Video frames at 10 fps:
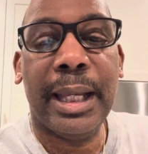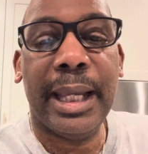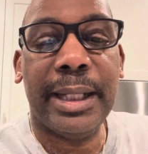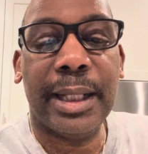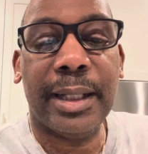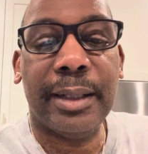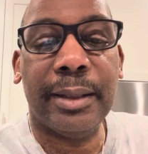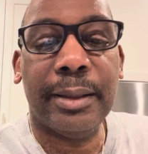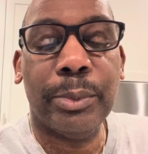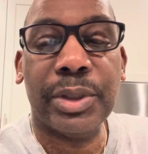And
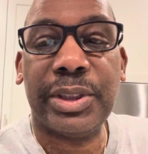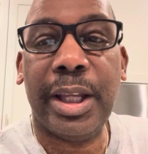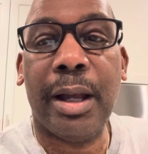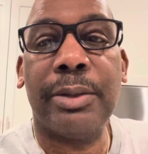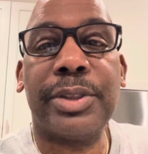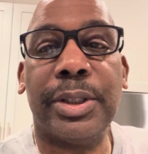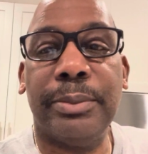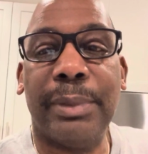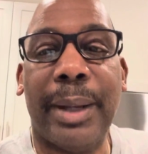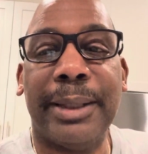uh, we'll see y'all
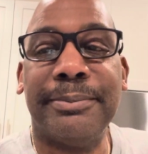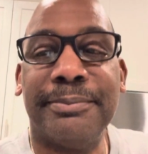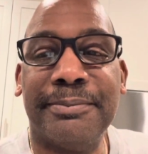soon. Bye-bye.